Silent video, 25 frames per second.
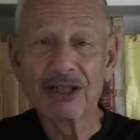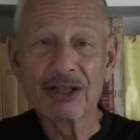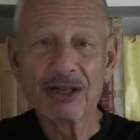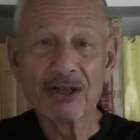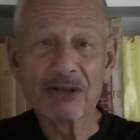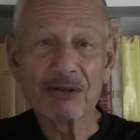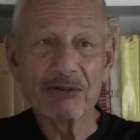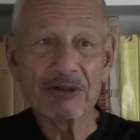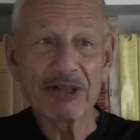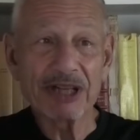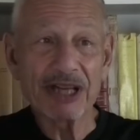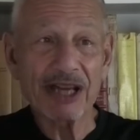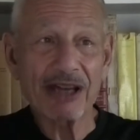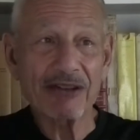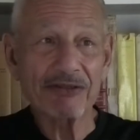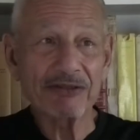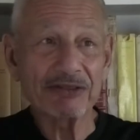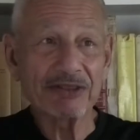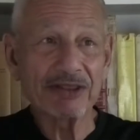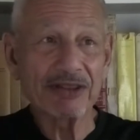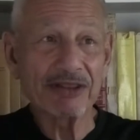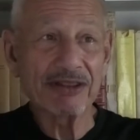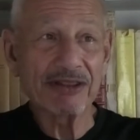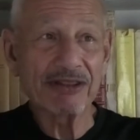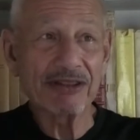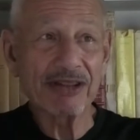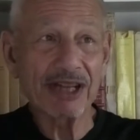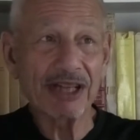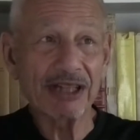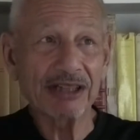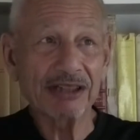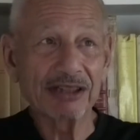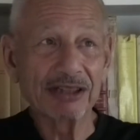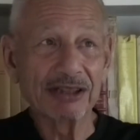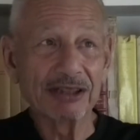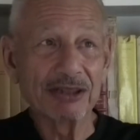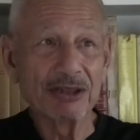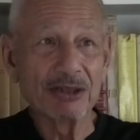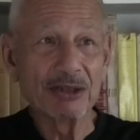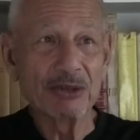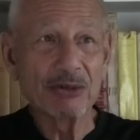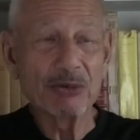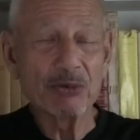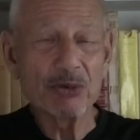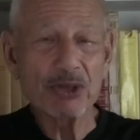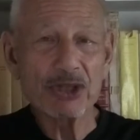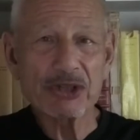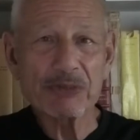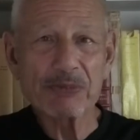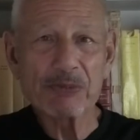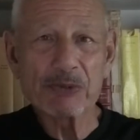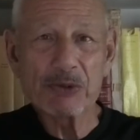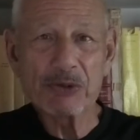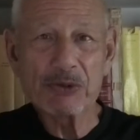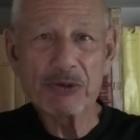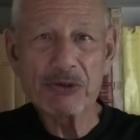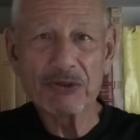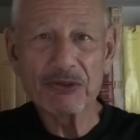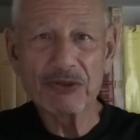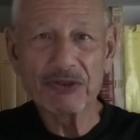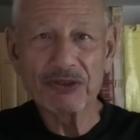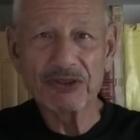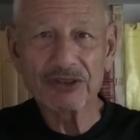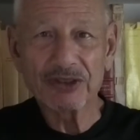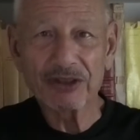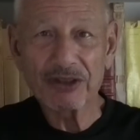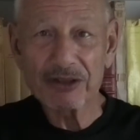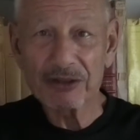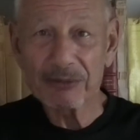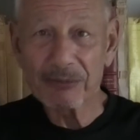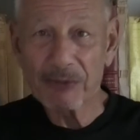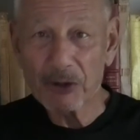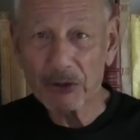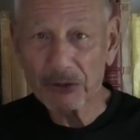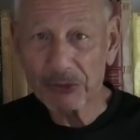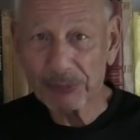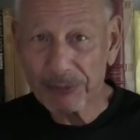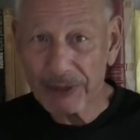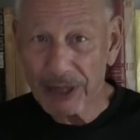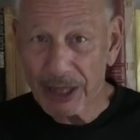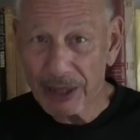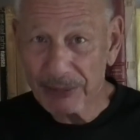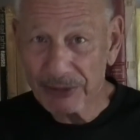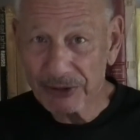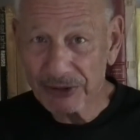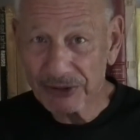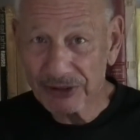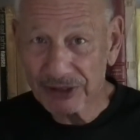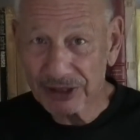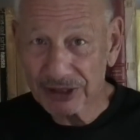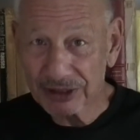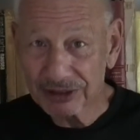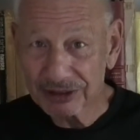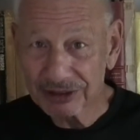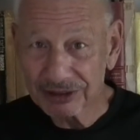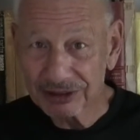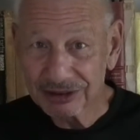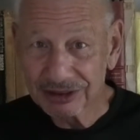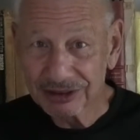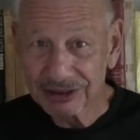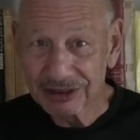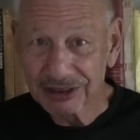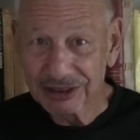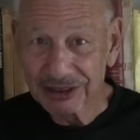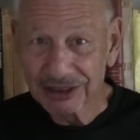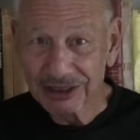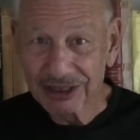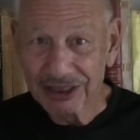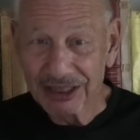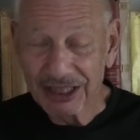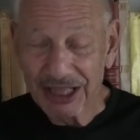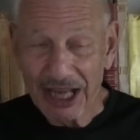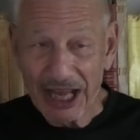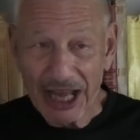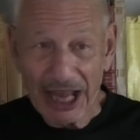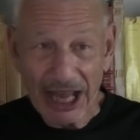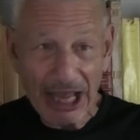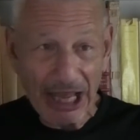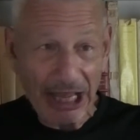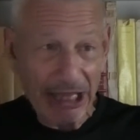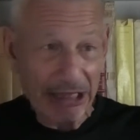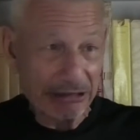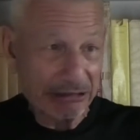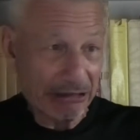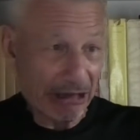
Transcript: We have to think which moves are the most promising, and